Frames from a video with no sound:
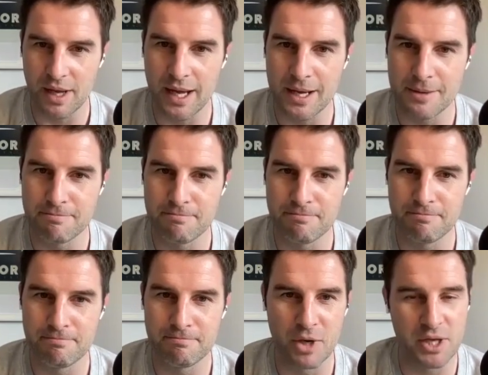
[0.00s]

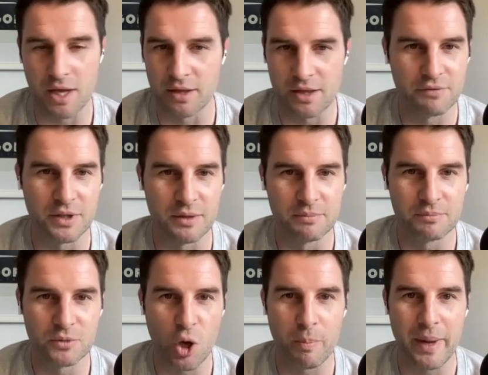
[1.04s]
Um, but yeah, loved it
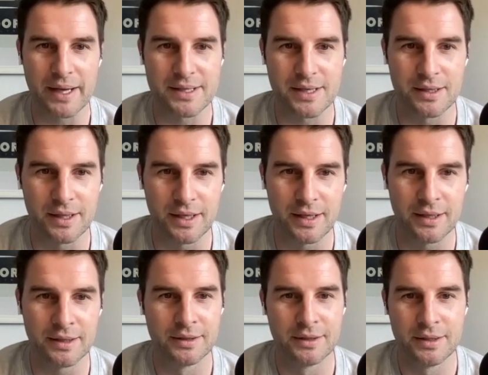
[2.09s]
got back
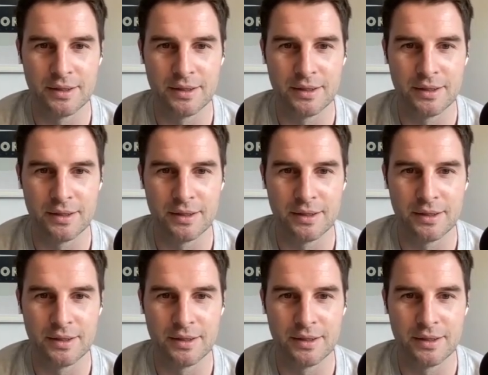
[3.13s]
Sunday,